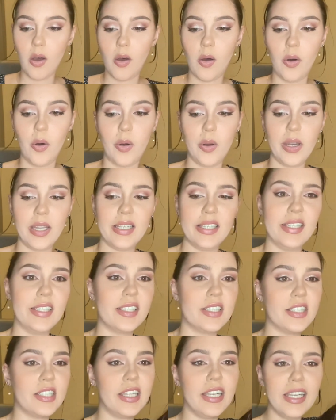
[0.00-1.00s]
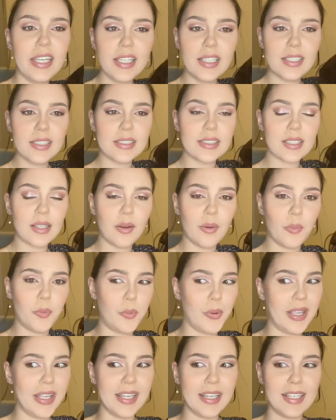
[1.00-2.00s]
on SHEIN's
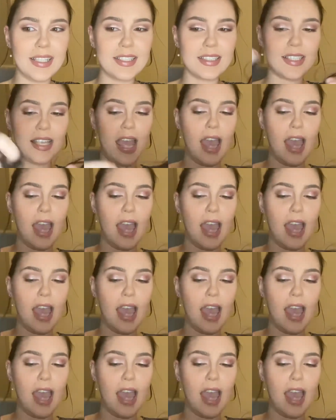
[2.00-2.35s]
wigs